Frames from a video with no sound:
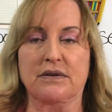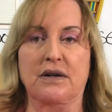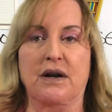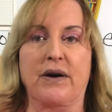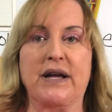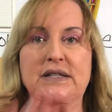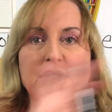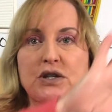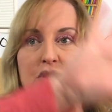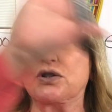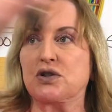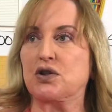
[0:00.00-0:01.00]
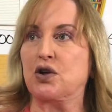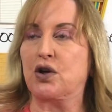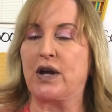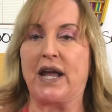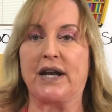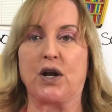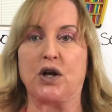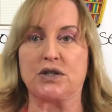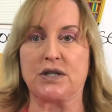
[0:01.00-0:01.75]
All right, so you could just look at it all